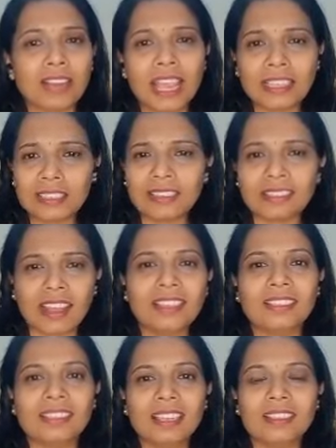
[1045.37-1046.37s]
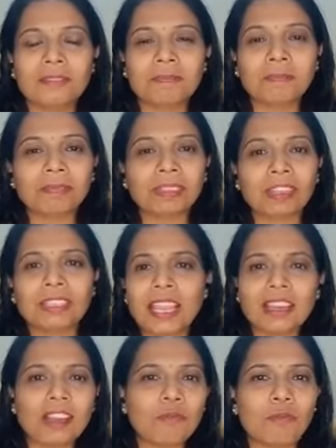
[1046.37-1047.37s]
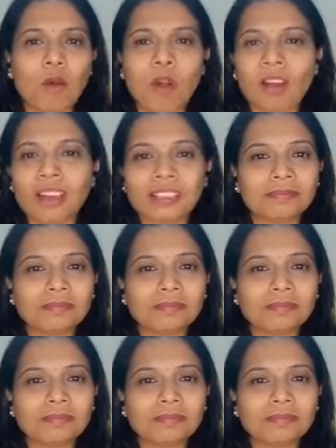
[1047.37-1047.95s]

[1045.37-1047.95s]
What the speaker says: exercising, take a walk,